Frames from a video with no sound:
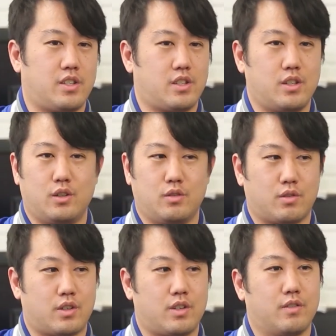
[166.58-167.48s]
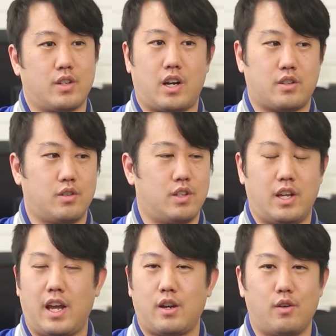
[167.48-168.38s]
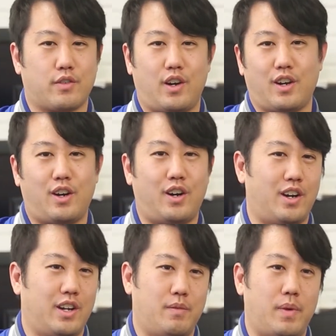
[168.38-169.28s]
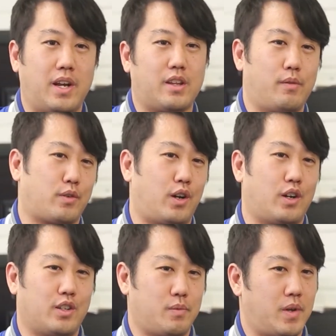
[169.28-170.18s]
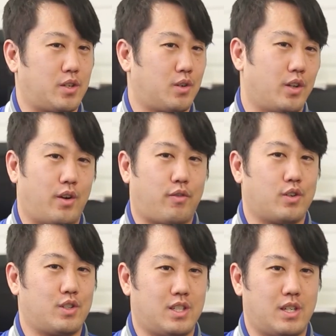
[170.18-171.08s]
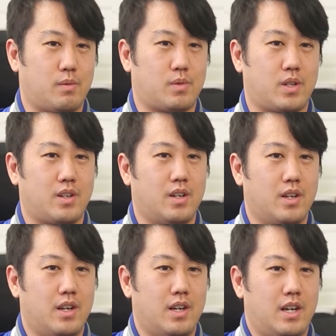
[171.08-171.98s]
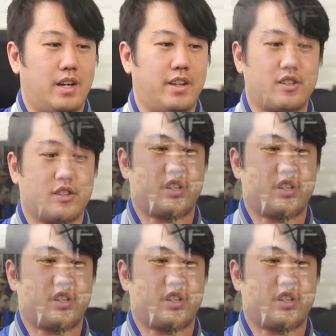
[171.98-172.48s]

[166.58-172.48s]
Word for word: still talk to today who have gone on and many of them have gone on to mentor other FRC teams and uh, they just